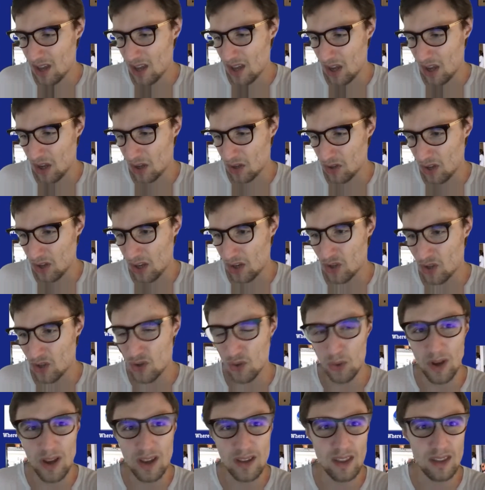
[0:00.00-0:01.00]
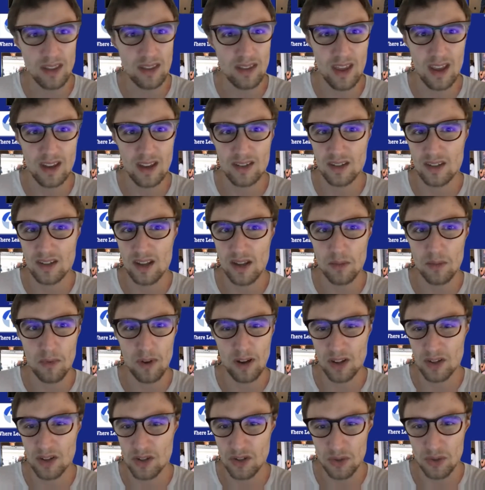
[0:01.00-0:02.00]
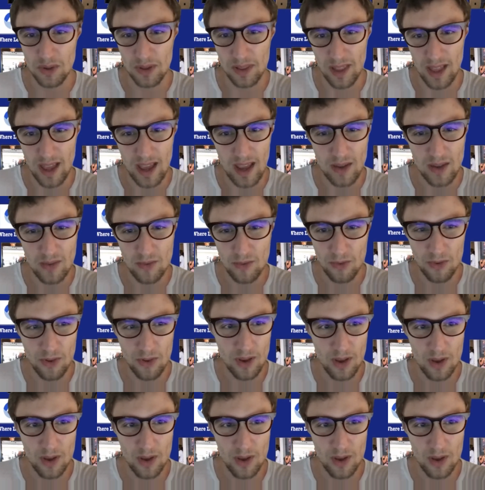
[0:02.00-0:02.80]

enjoying the things that they want to do in life.